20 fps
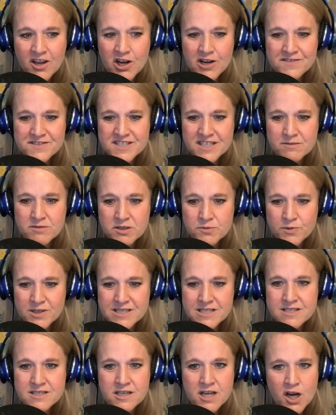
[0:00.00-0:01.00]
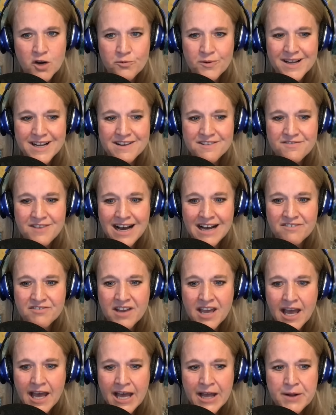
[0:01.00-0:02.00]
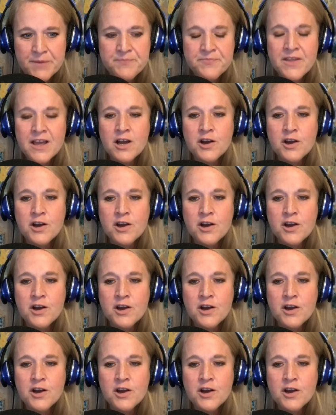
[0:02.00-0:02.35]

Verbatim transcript: You know, if someone wants to go run a 5K,